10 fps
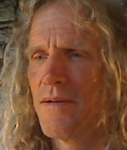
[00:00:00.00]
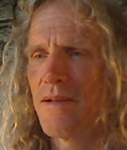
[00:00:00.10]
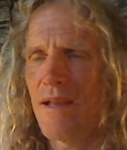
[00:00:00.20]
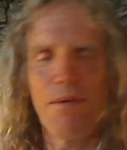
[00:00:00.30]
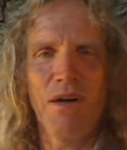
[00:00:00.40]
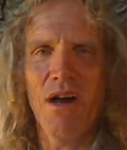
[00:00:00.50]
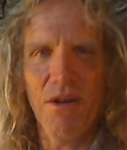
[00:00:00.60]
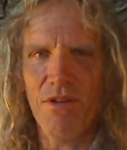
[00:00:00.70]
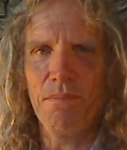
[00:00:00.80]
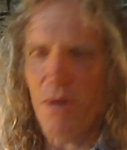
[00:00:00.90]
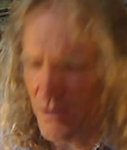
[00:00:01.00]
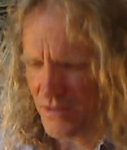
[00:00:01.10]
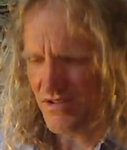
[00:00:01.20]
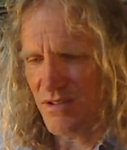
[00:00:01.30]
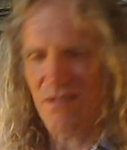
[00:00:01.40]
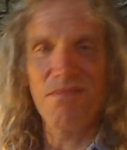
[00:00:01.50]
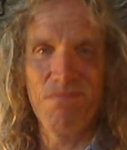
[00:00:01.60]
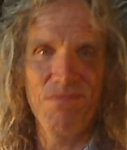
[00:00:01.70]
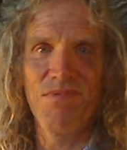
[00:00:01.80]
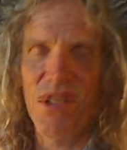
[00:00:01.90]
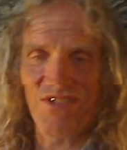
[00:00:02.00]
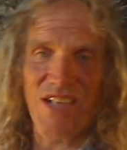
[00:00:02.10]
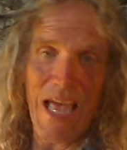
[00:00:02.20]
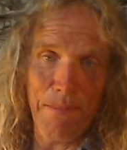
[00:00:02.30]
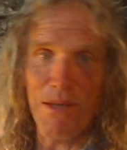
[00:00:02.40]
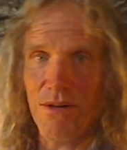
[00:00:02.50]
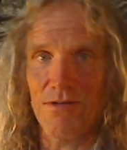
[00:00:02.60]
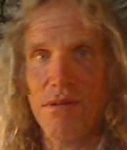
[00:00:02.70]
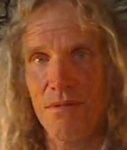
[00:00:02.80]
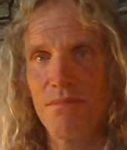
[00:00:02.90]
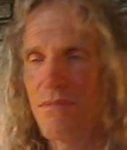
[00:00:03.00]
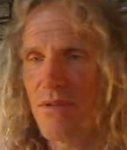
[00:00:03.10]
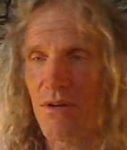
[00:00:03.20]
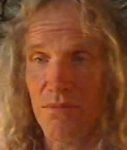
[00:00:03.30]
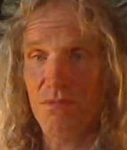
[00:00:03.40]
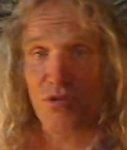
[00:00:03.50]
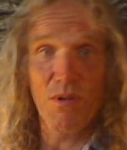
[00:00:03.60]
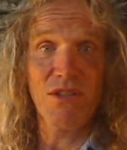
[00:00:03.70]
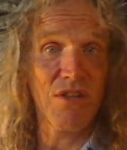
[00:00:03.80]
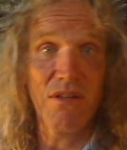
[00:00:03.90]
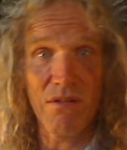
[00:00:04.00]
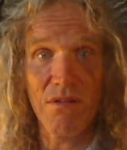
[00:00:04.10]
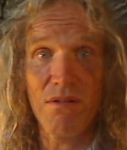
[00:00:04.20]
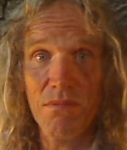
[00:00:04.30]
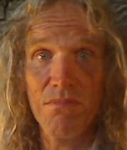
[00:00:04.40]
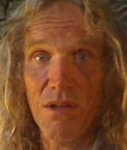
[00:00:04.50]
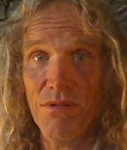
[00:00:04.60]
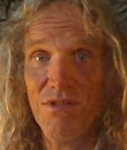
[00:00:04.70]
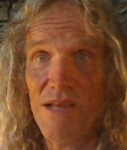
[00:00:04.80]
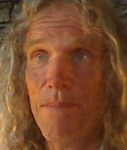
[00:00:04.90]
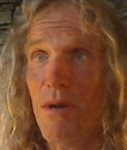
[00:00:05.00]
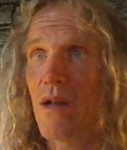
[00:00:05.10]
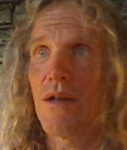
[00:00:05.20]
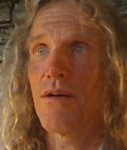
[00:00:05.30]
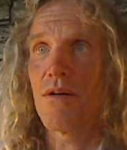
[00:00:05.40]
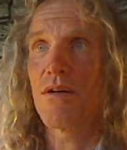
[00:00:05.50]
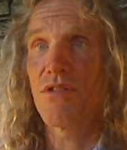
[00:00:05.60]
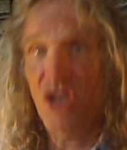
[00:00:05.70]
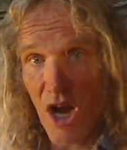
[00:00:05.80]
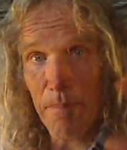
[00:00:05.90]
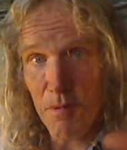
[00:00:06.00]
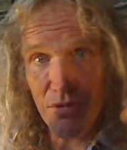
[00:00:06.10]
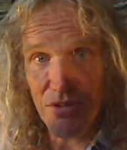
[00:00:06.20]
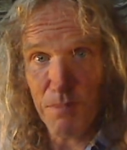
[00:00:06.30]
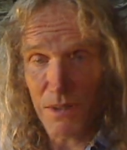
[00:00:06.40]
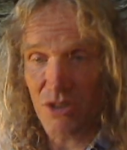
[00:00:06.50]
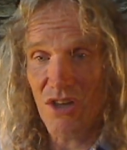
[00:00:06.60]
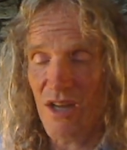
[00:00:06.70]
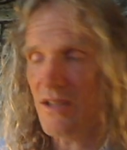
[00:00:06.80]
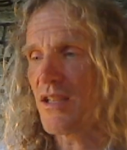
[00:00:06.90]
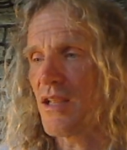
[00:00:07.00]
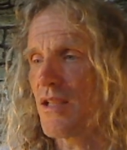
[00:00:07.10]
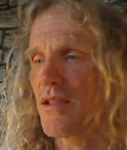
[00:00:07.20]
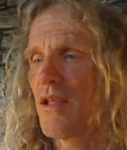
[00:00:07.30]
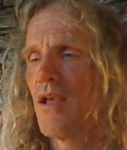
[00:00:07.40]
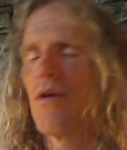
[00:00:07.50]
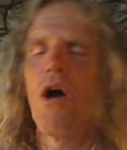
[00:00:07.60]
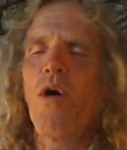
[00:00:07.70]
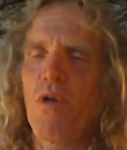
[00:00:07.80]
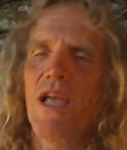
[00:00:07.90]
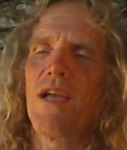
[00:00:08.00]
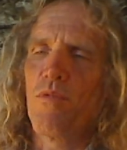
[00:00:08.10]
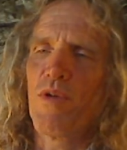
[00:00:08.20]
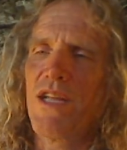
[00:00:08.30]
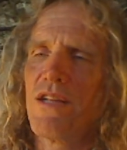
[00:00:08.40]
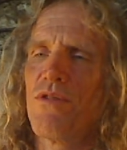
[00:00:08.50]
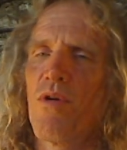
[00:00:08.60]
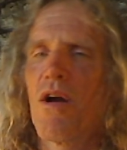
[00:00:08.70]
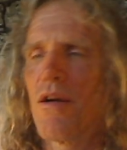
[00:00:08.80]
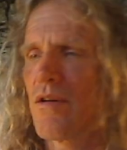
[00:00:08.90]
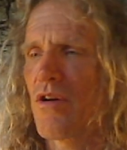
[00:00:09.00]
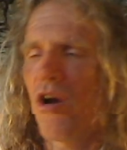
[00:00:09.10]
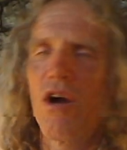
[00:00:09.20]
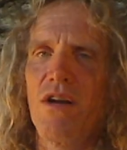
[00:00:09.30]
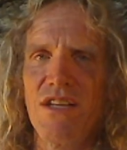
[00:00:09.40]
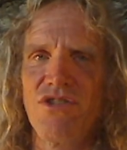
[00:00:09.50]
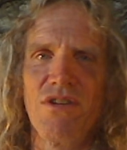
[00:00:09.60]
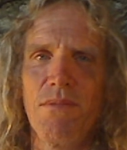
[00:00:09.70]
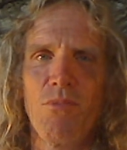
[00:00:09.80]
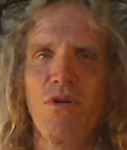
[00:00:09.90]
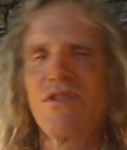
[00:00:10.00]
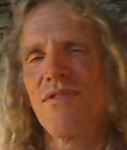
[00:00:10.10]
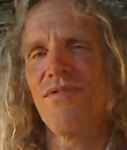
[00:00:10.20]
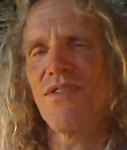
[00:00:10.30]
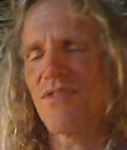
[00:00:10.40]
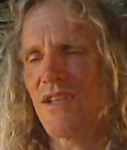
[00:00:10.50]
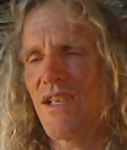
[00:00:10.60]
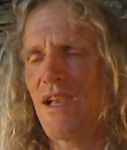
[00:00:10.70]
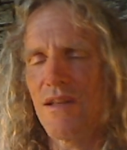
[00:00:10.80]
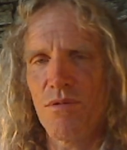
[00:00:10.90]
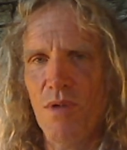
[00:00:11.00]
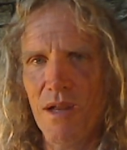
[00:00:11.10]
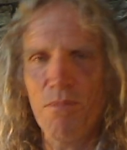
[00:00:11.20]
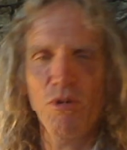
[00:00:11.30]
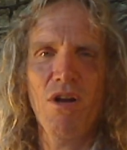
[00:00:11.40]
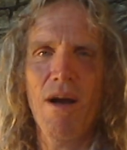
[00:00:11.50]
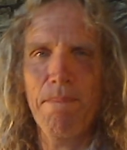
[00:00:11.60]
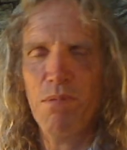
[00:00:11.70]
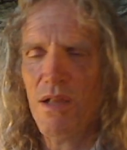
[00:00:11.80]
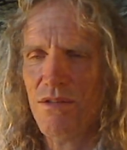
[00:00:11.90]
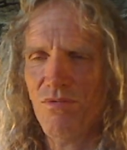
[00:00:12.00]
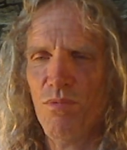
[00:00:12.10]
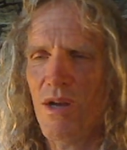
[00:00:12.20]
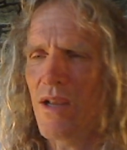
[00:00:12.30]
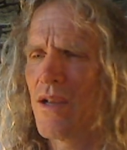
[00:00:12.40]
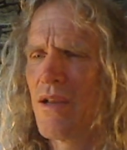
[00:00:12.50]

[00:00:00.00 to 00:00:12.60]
and where other bugs just stab it, or, you know, squish it, or, you know, step on it, or chomp it with their big giant teeth. Okay, we do our carnage in a more sophisticated way, a more complex way.